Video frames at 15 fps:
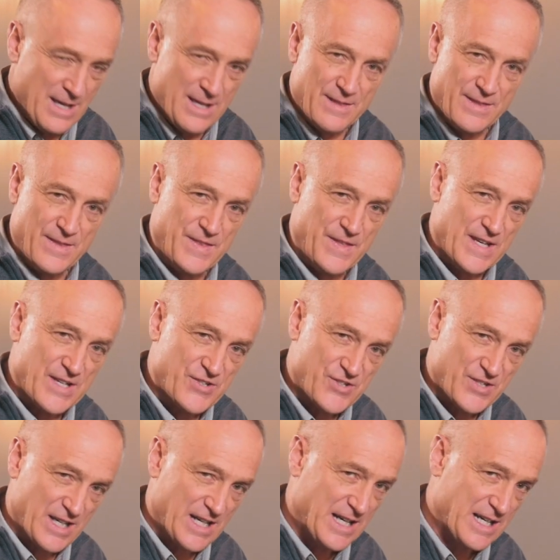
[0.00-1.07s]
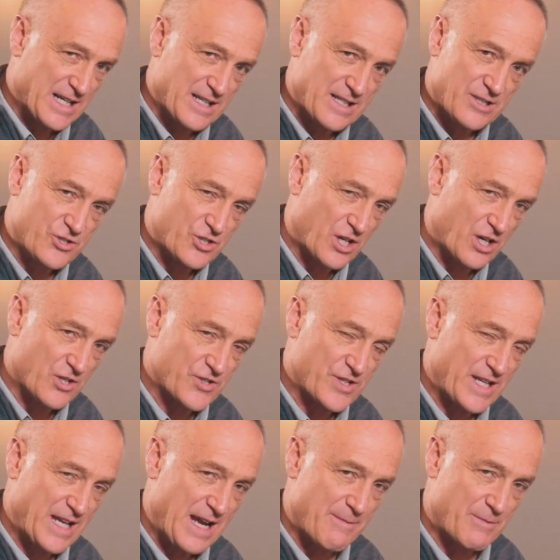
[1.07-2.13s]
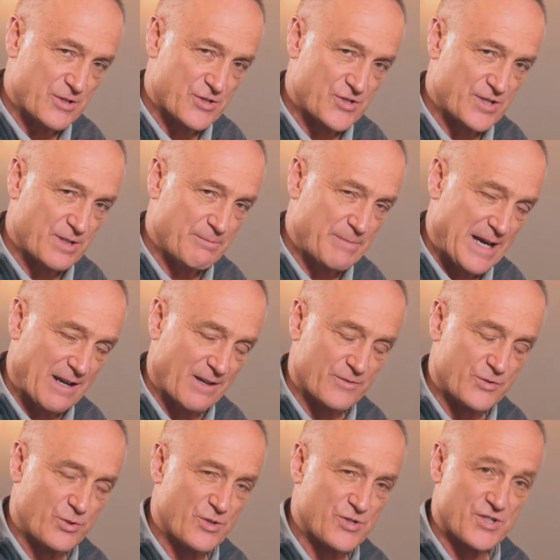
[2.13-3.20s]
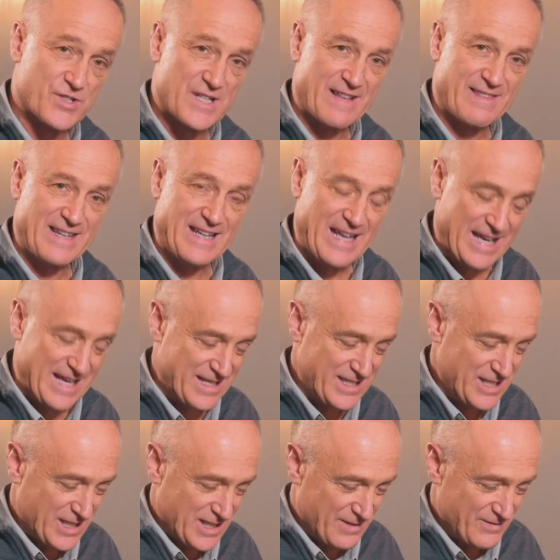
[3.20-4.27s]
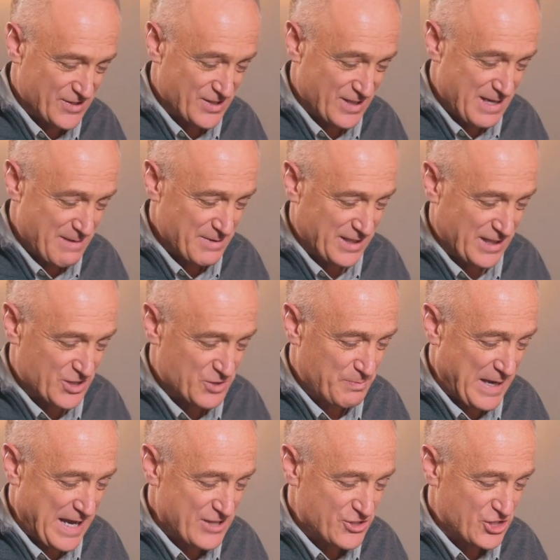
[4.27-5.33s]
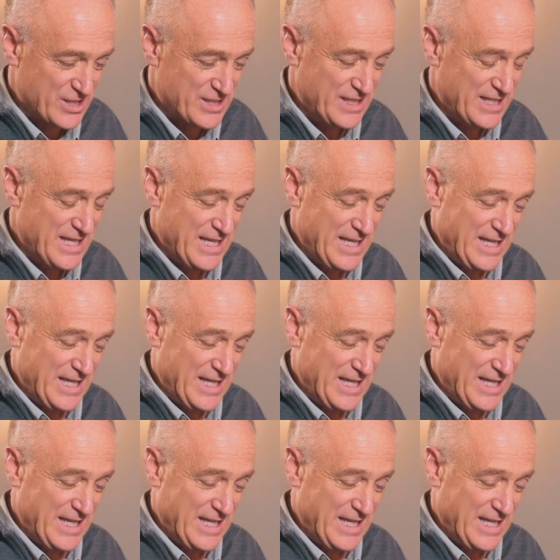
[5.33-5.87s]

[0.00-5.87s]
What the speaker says: this Charles the Hammer's Battle of Tours is not the end of Islamic expansion.